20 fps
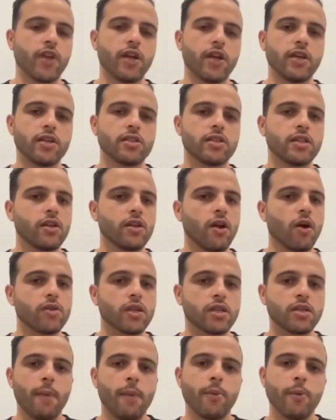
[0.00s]
there's,
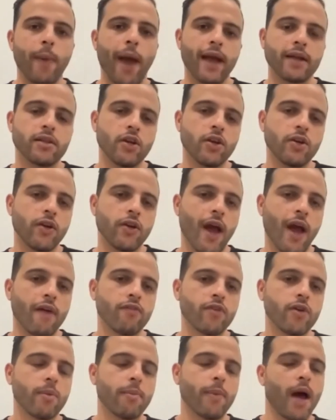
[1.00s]
the type of bacteria you
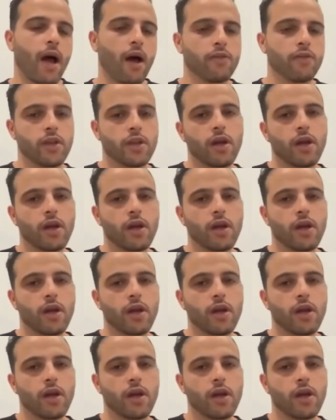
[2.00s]
have in your mouth,